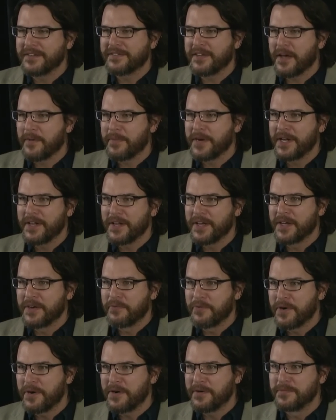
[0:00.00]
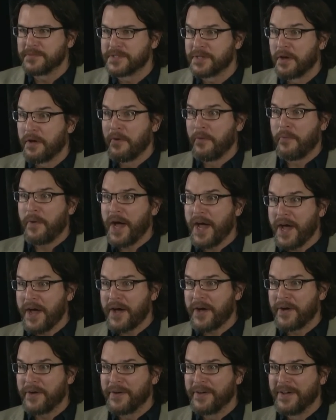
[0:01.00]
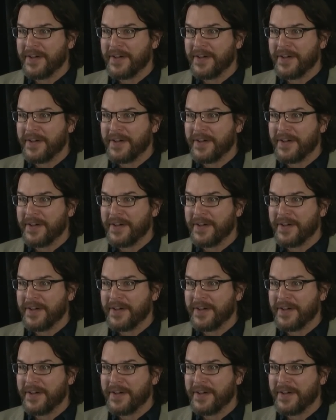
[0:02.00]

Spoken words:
salmonella and worms. Wow.